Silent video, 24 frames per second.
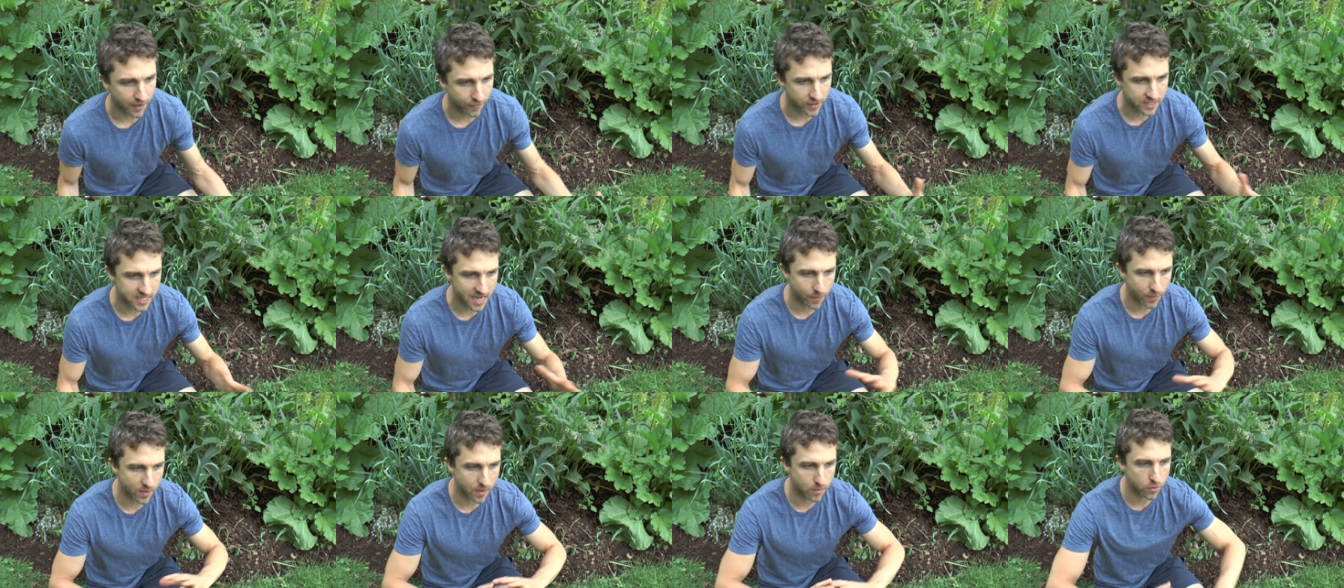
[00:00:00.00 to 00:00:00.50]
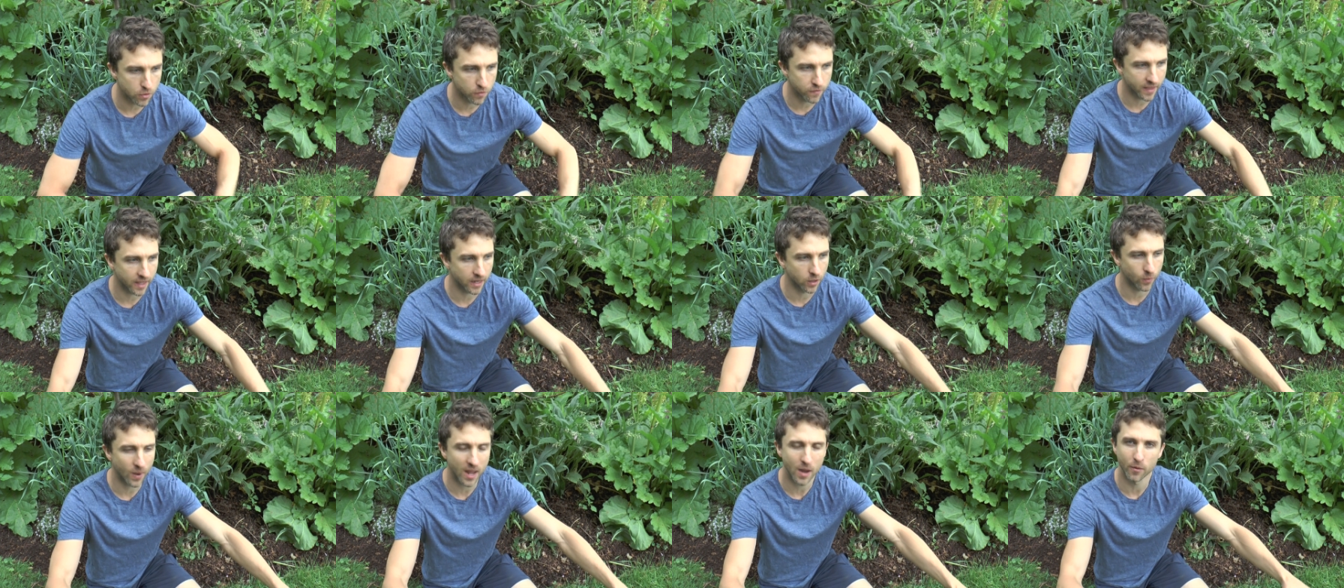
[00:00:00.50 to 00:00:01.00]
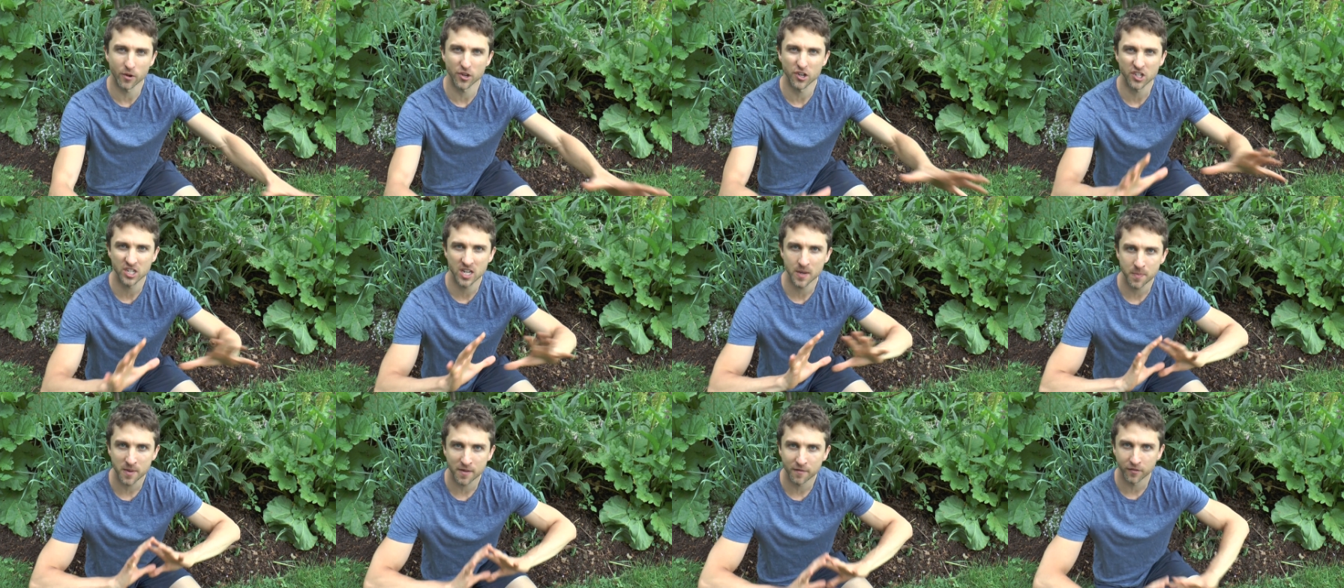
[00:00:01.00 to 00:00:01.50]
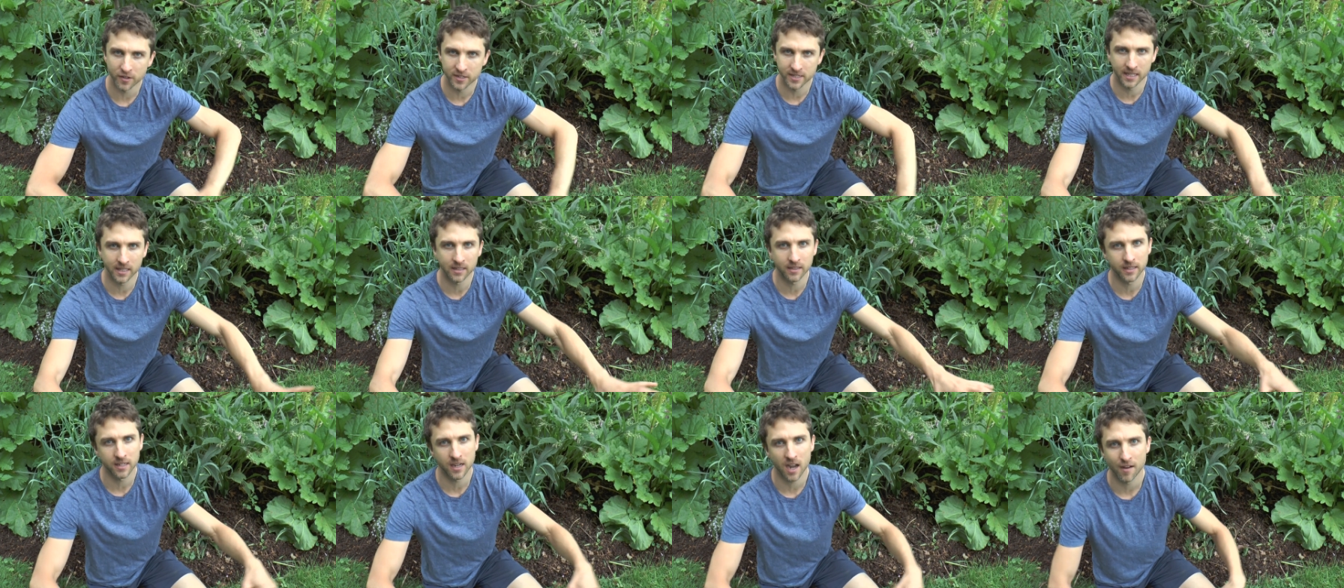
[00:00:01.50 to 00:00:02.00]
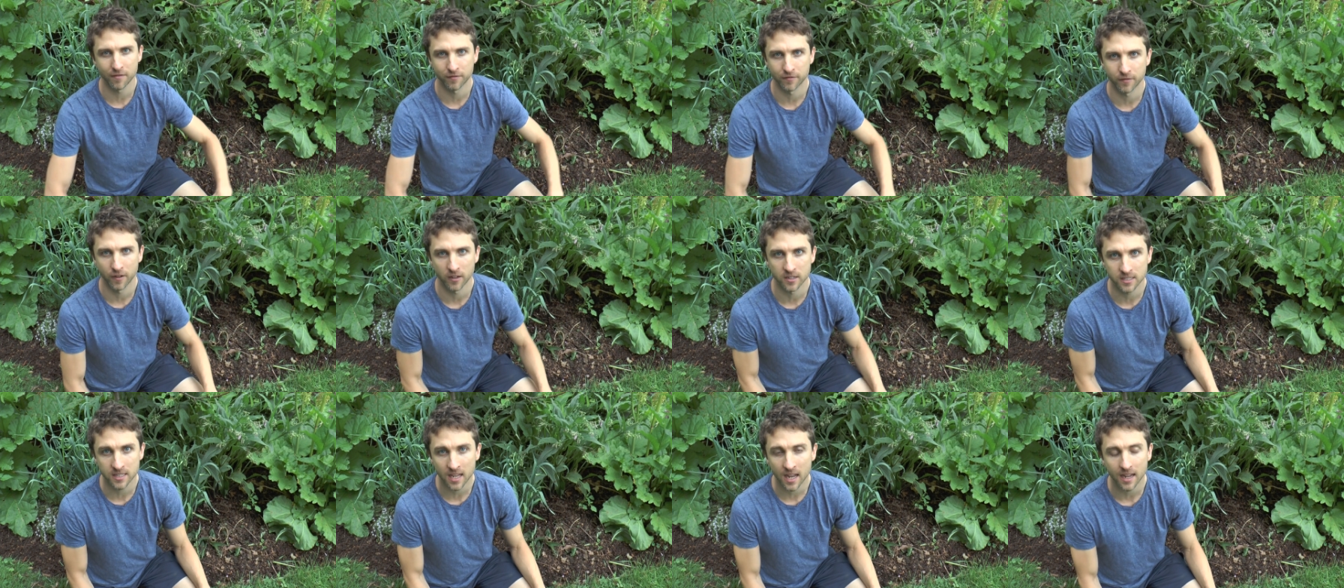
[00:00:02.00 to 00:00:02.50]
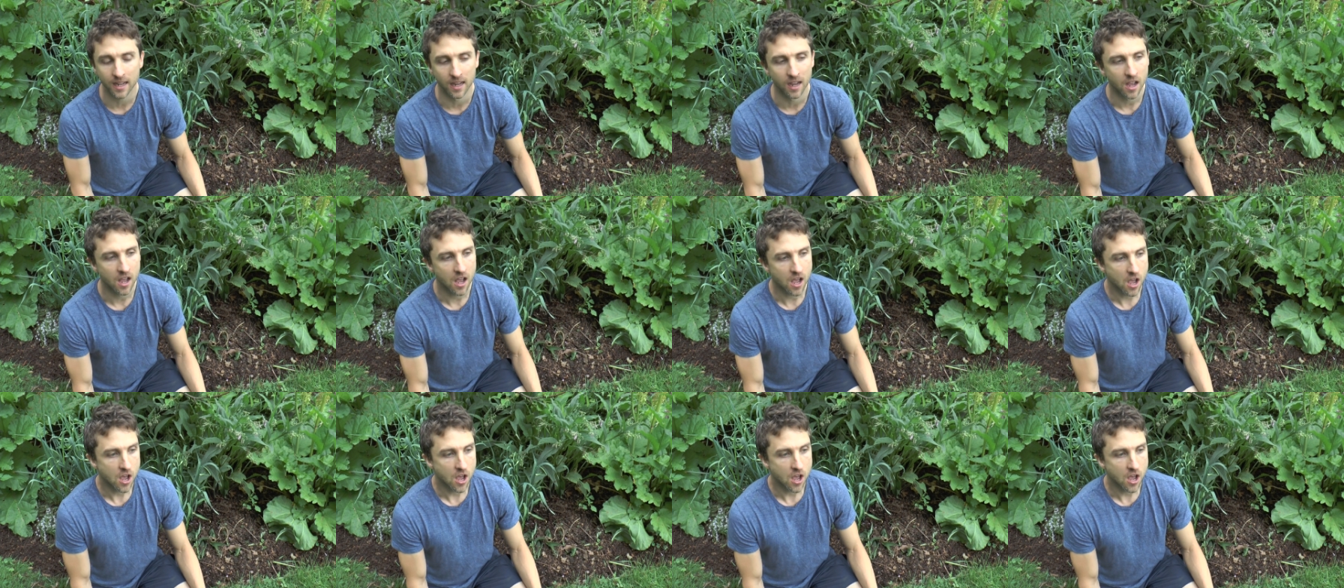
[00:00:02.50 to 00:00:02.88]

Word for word: Every time we move that away, we're shipping fertility off of our site.